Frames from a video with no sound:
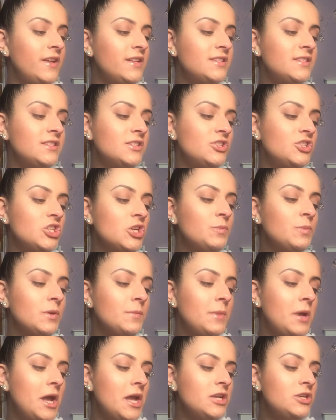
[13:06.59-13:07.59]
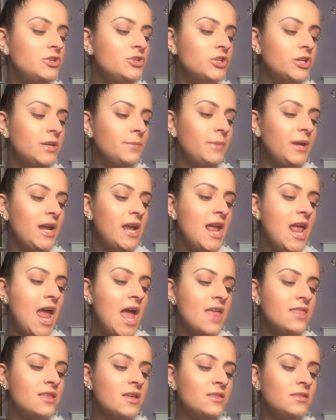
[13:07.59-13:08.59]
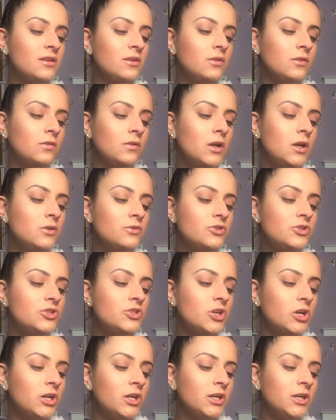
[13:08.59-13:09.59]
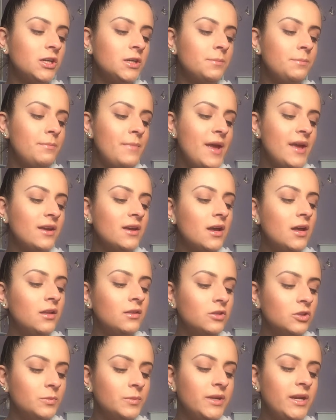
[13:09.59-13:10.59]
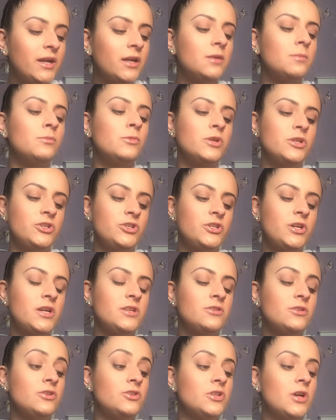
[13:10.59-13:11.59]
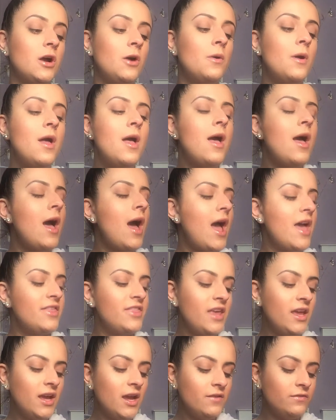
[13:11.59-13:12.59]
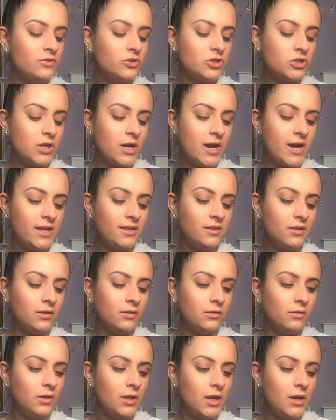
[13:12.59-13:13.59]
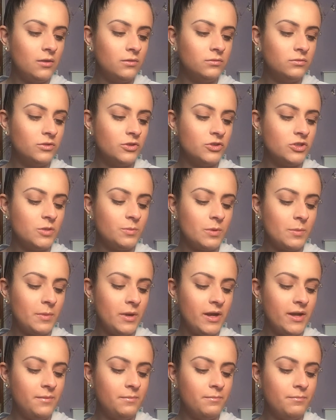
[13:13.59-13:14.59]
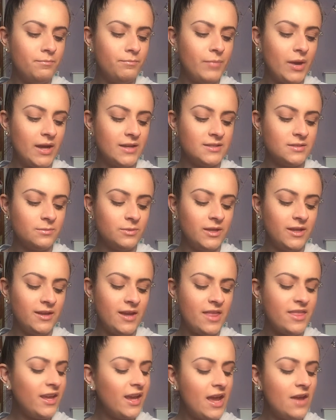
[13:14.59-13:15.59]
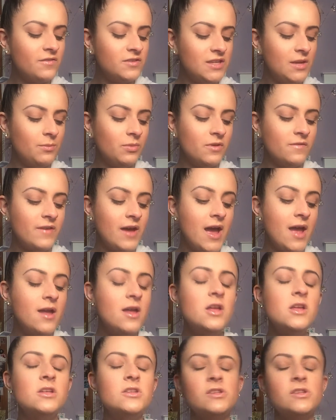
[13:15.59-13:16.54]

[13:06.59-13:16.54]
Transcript: It's the Super Mud treatment and then the Glow Starter Mega Illuminator Moisturizer. So I think I've tried the Glow, the Super Mud, possibly. I think I have a sample of that.